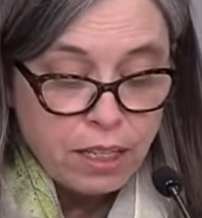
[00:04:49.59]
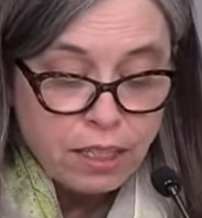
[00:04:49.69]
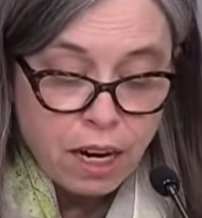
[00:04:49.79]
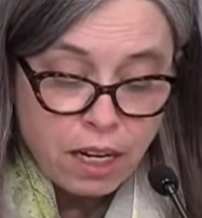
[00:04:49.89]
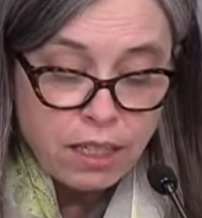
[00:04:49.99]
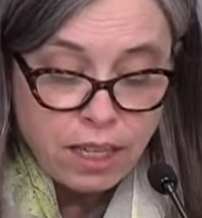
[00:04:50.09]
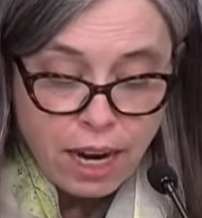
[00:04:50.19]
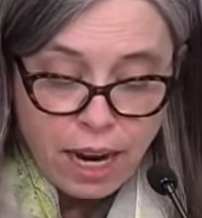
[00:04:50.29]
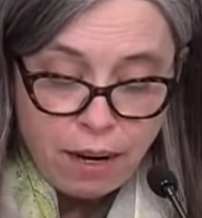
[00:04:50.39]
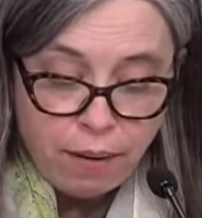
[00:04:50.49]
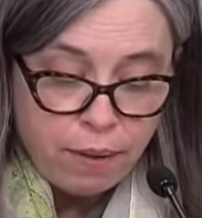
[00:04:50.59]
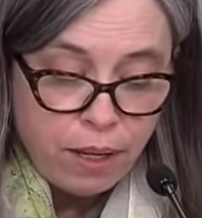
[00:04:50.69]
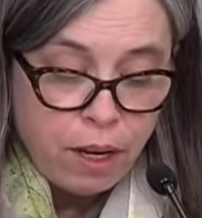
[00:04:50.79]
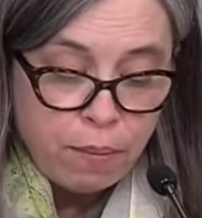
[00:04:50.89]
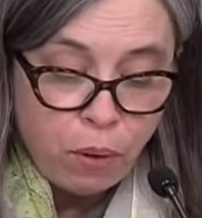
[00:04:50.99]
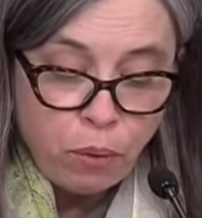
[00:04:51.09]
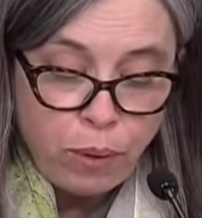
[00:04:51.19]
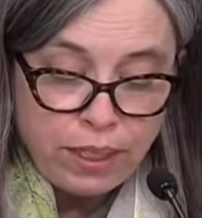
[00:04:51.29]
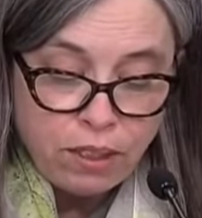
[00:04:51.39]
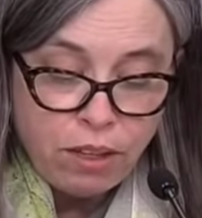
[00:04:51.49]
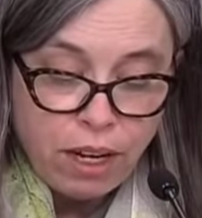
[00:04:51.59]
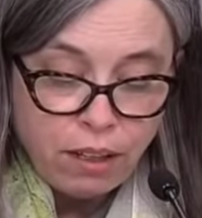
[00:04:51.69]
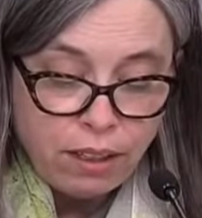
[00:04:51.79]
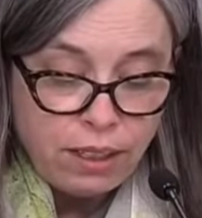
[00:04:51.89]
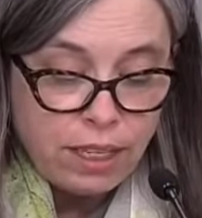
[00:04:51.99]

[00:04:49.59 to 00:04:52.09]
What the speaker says: Starting today, both Western Health